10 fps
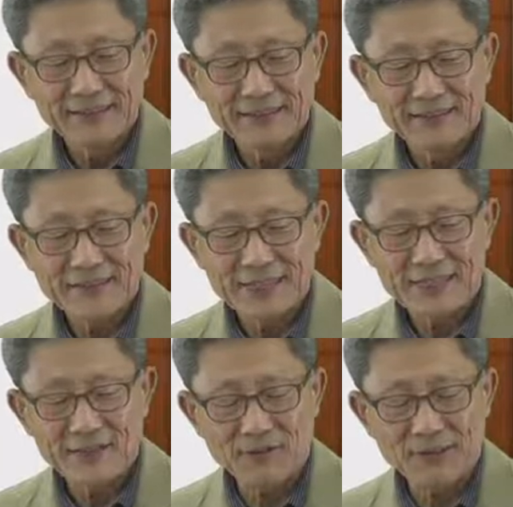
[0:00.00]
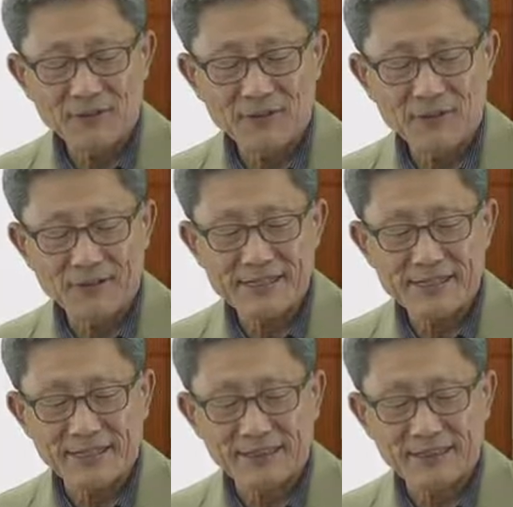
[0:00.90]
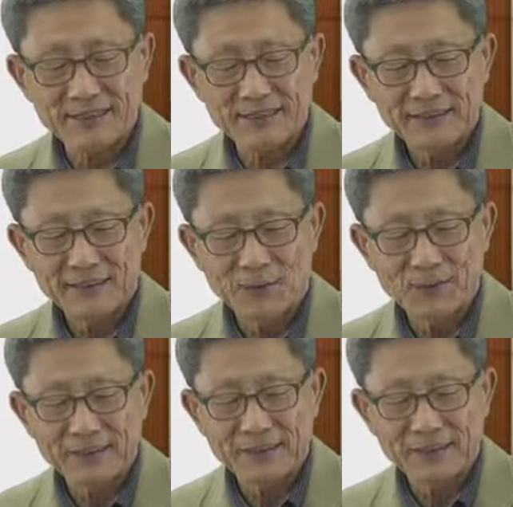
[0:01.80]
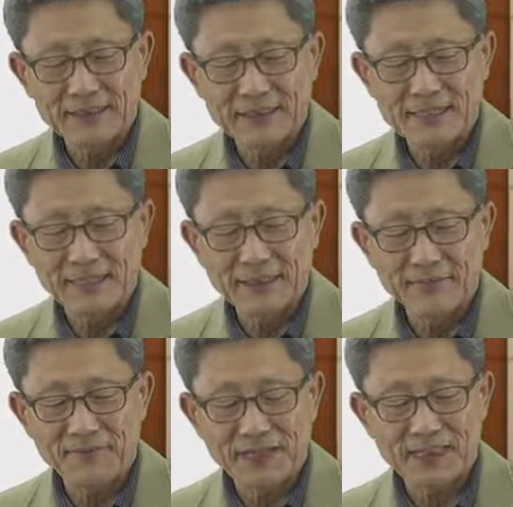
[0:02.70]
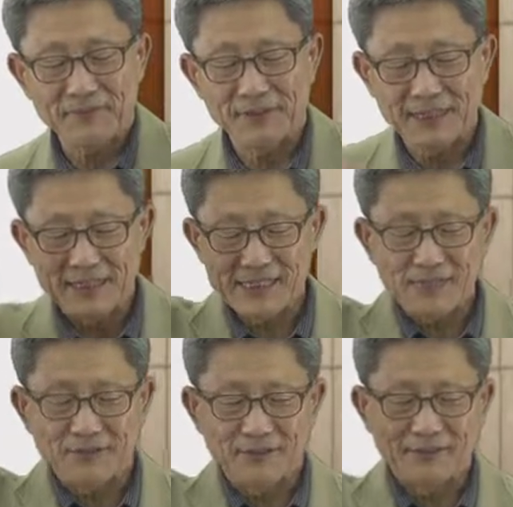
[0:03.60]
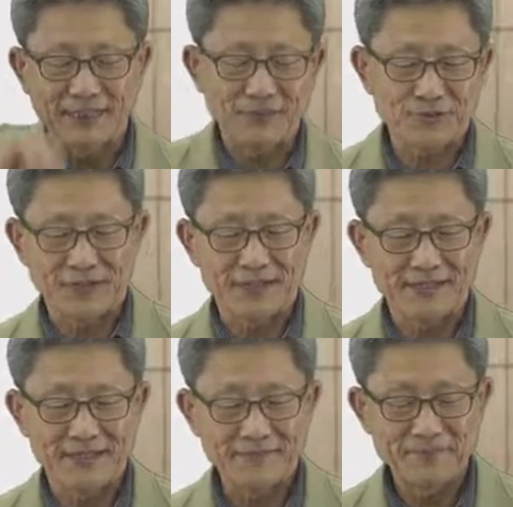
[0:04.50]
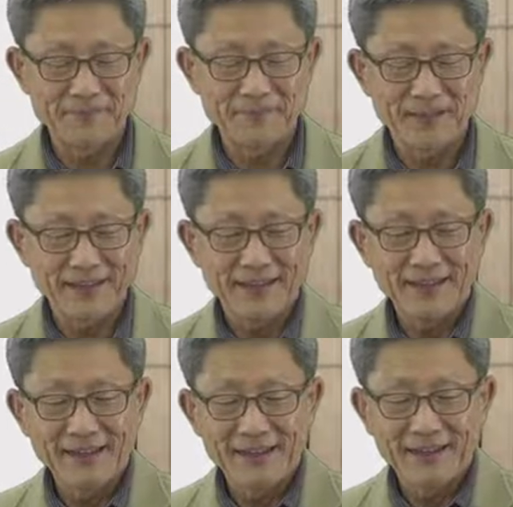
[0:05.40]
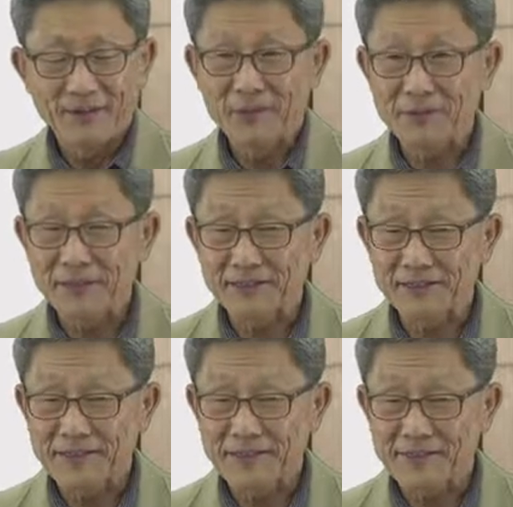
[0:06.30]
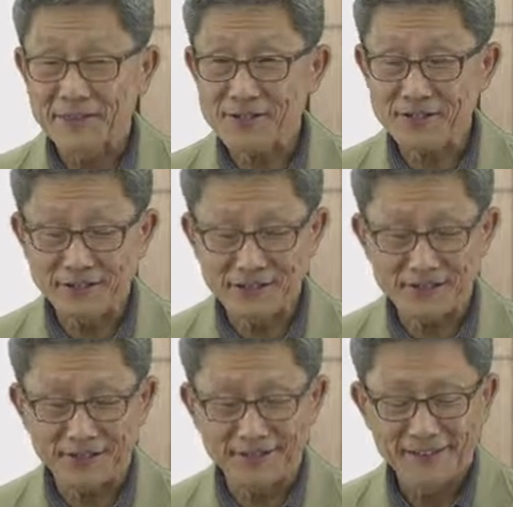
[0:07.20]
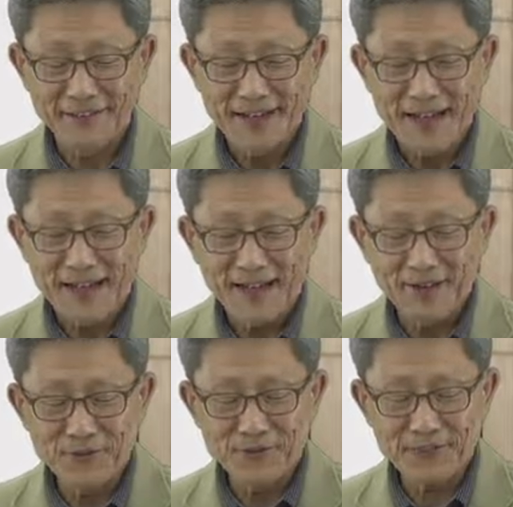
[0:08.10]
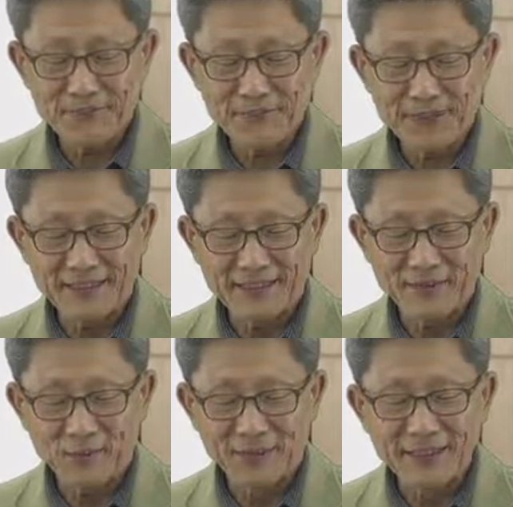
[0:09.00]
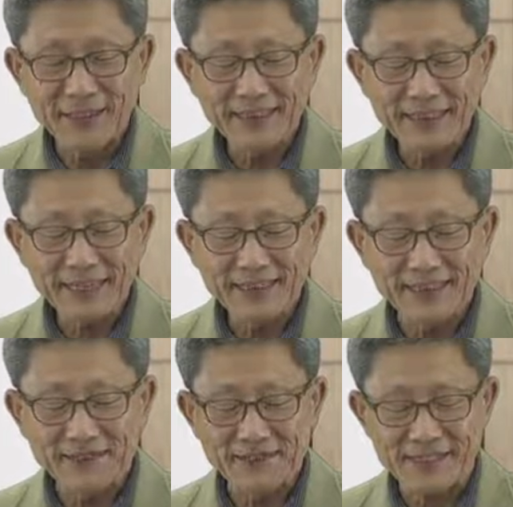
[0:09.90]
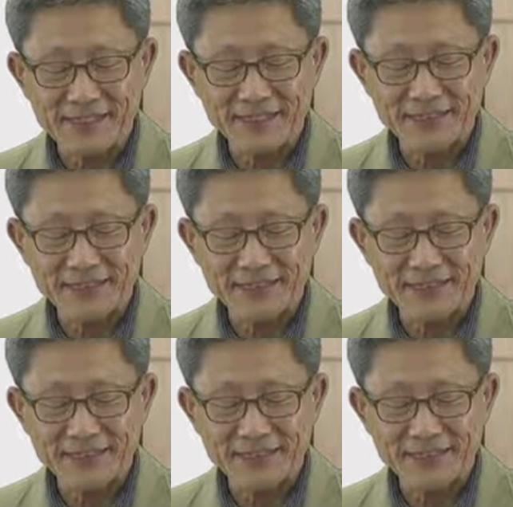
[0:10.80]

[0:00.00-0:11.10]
You see chlorine on chlorine side with just effectively 0 net charge. What about structure condition? I used up here 1 cation side